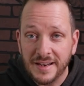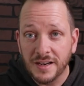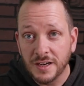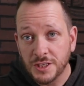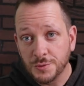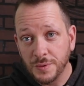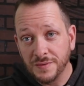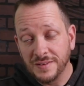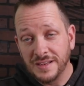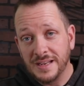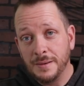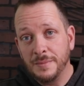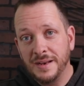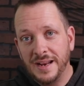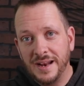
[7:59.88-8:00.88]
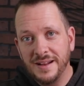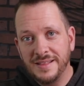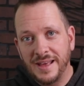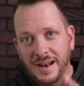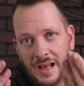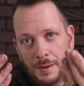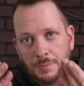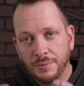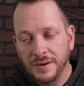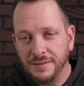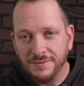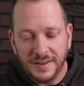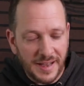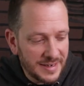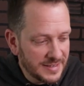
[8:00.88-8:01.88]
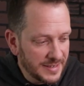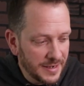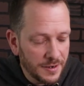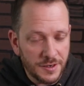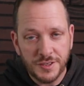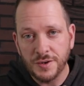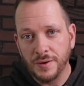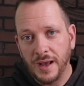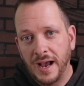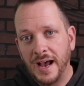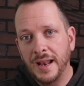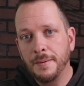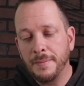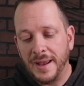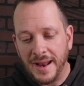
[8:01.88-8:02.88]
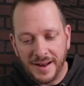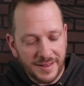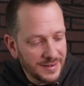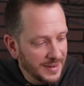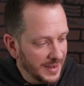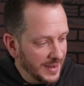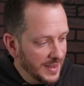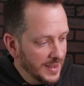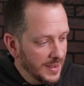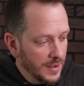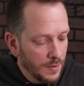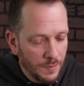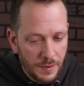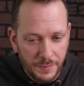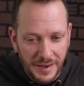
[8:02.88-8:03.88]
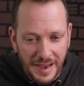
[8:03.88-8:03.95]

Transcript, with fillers: here is we've eliminated that up reflex here, so it automatically, when